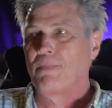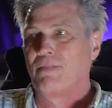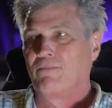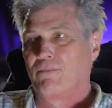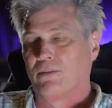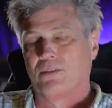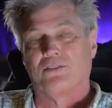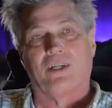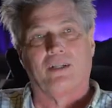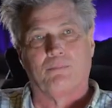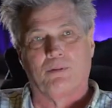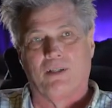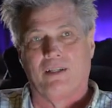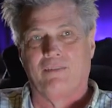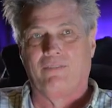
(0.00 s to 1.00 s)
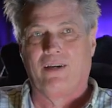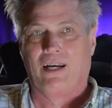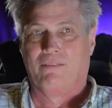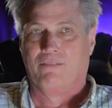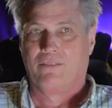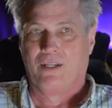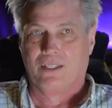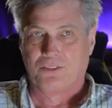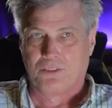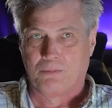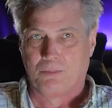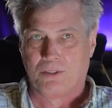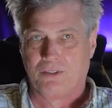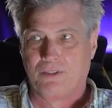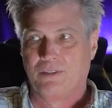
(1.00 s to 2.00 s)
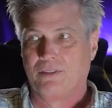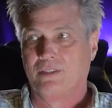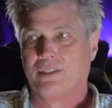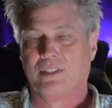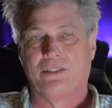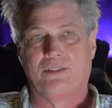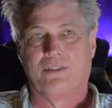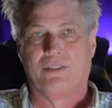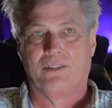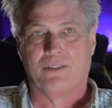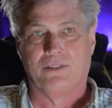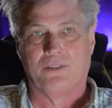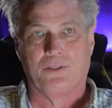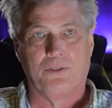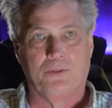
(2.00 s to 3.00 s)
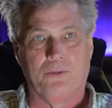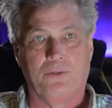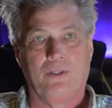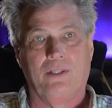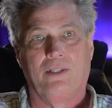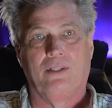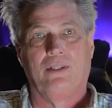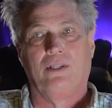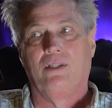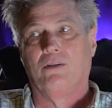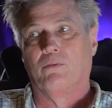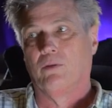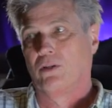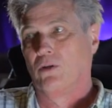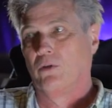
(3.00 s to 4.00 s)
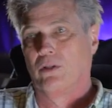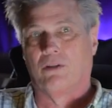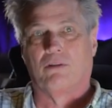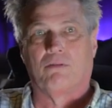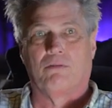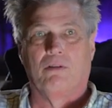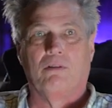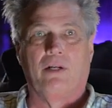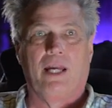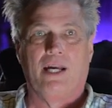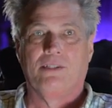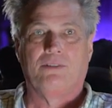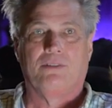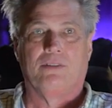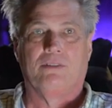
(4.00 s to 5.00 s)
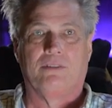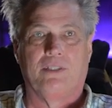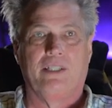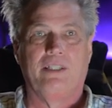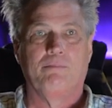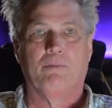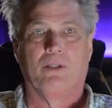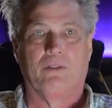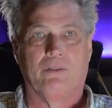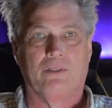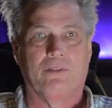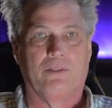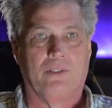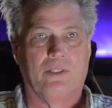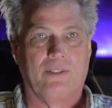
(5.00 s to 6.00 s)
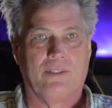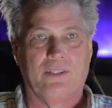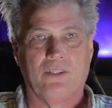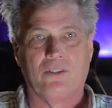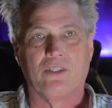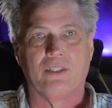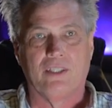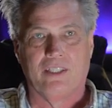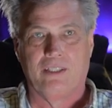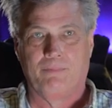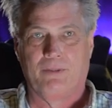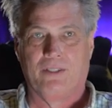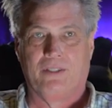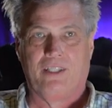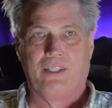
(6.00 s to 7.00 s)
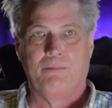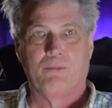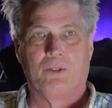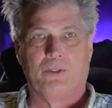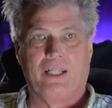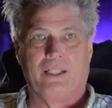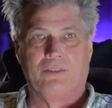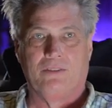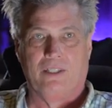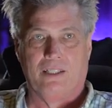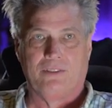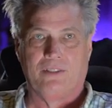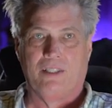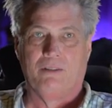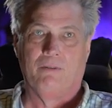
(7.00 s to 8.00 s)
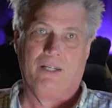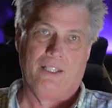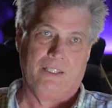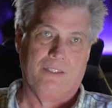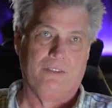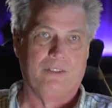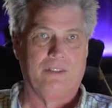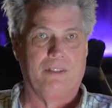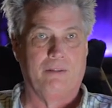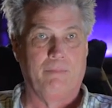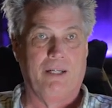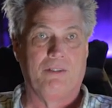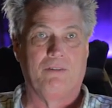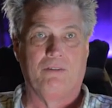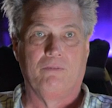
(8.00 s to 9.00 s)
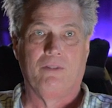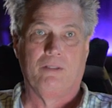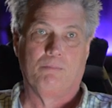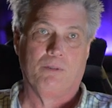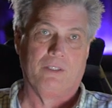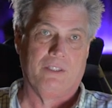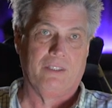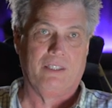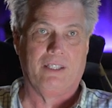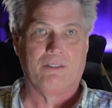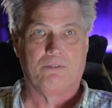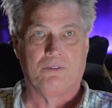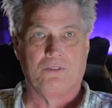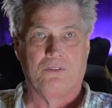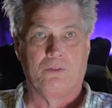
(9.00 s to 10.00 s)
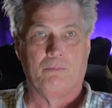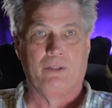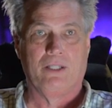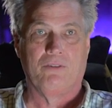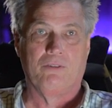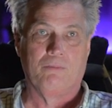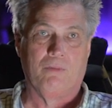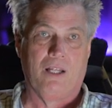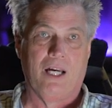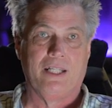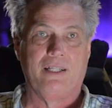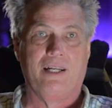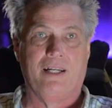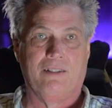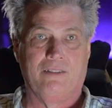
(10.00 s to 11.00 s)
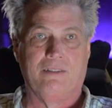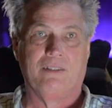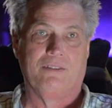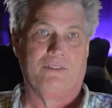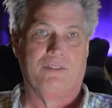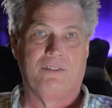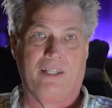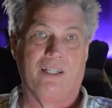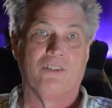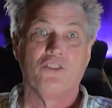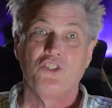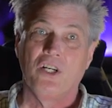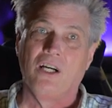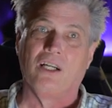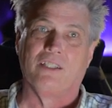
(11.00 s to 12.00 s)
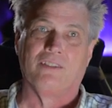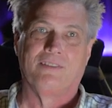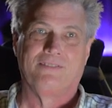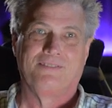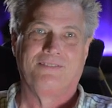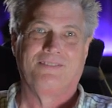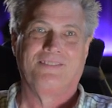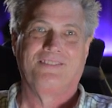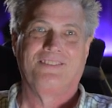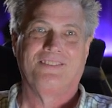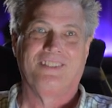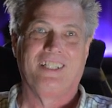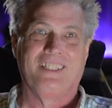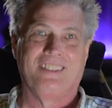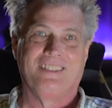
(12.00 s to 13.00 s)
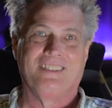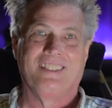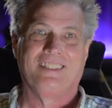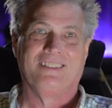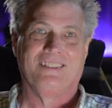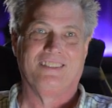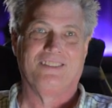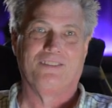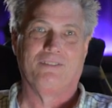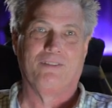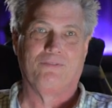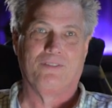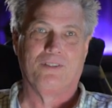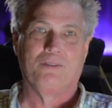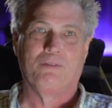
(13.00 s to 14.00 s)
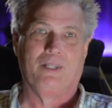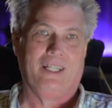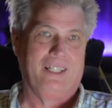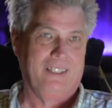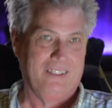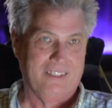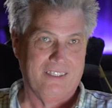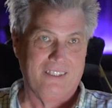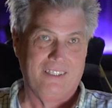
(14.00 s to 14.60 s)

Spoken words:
For example, I have customers, listeners, who were going through cancer and chemo and couldn't keep their chemo down unless they went into their bedroom. They put their Tetras in the bedroom, lied down and listened to Elton John, right? And just drifted away.